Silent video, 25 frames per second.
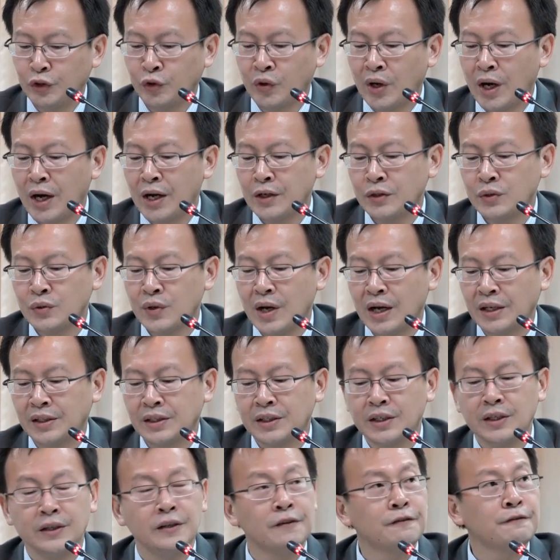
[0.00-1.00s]
we try to
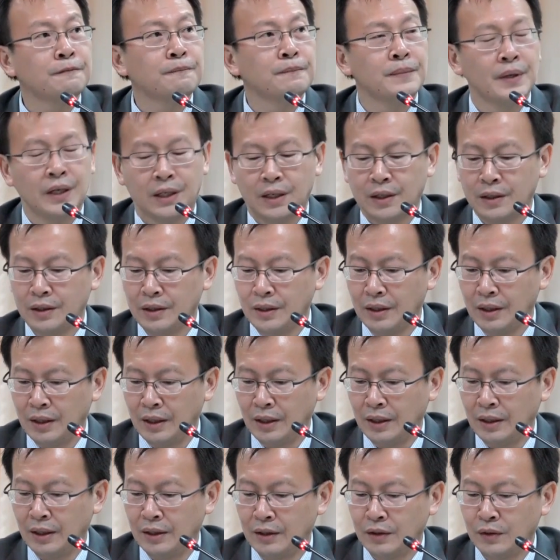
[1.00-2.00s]
achieve
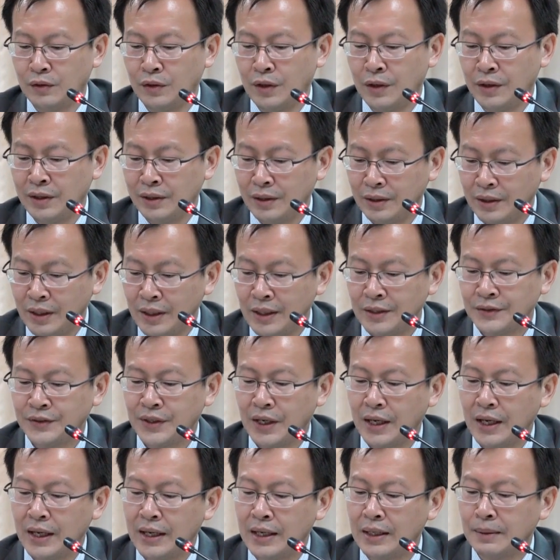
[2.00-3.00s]

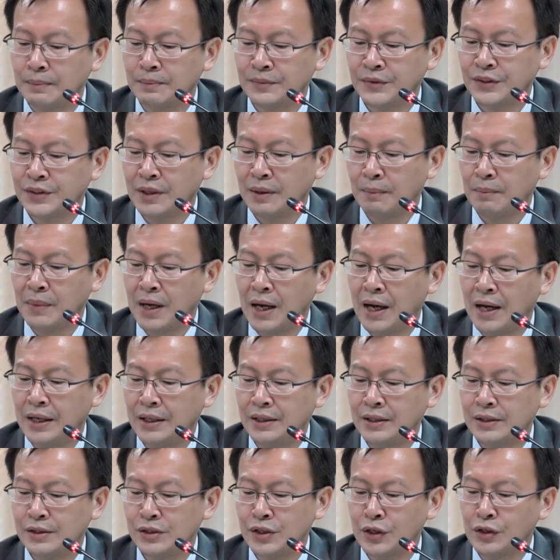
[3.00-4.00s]
these aims
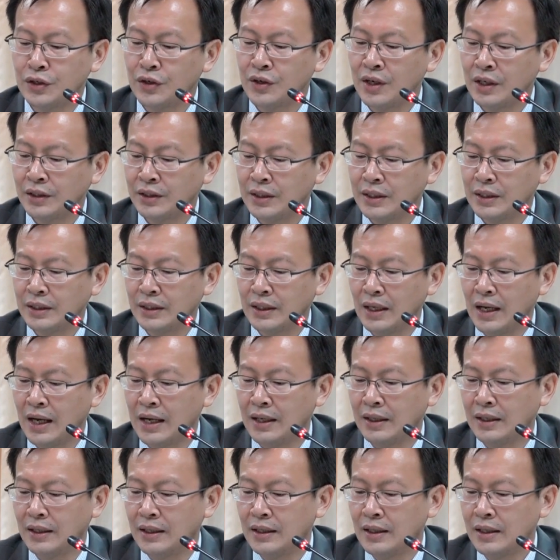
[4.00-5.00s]
by generating
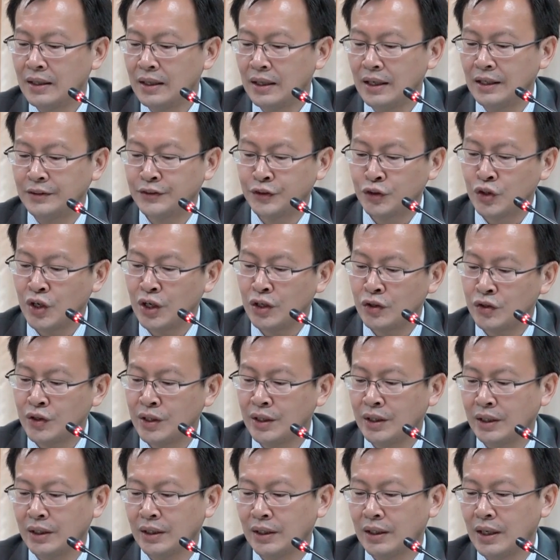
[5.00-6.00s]
and
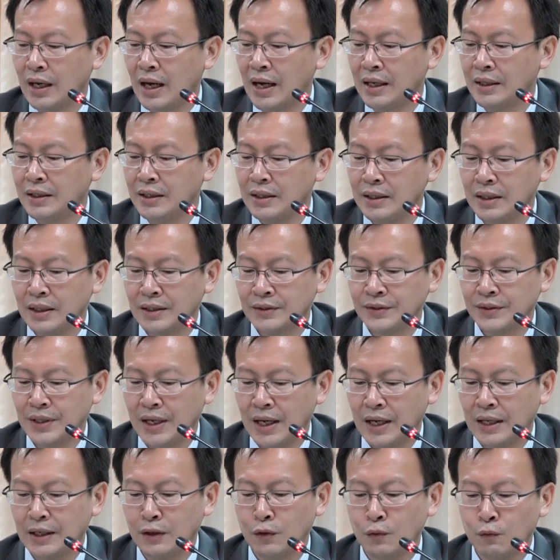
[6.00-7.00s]
exchanging ideas
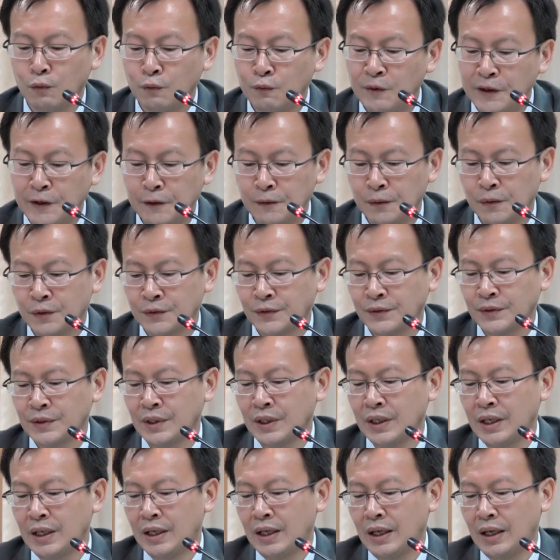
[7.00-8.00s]
and views
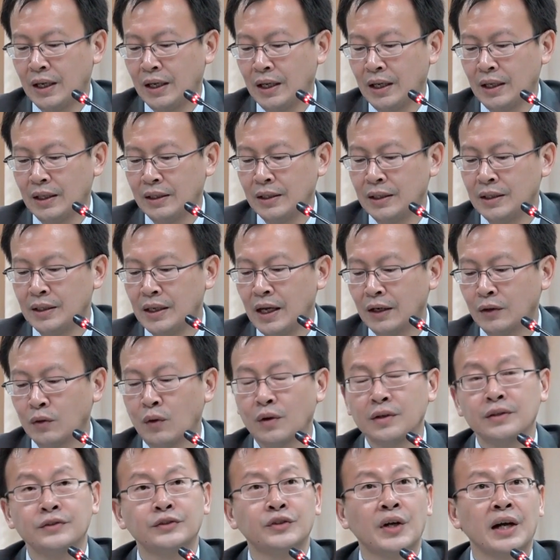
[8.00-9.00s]
in a
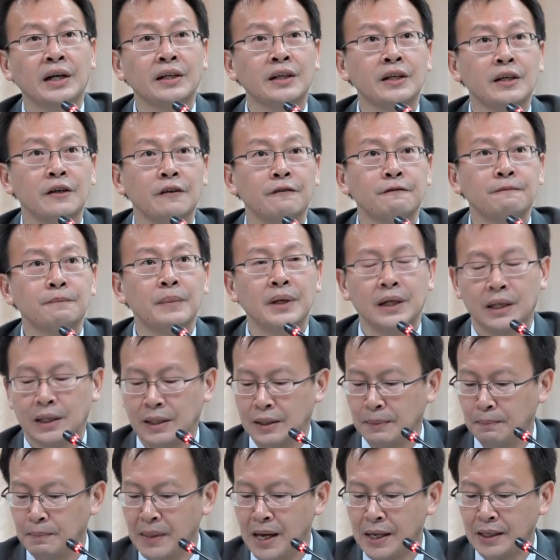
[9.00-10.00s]
constructive
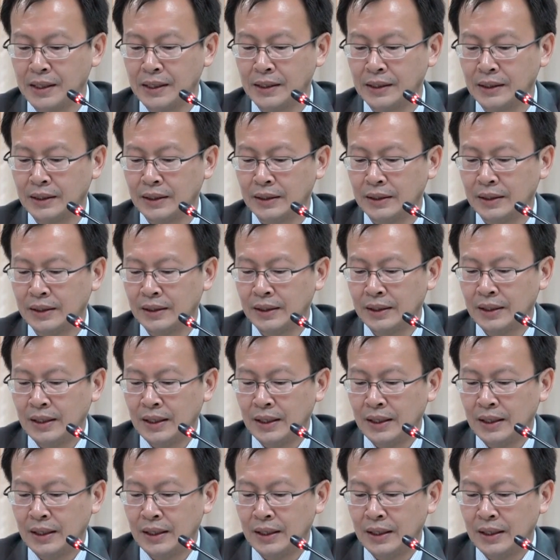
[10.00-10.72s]
manner.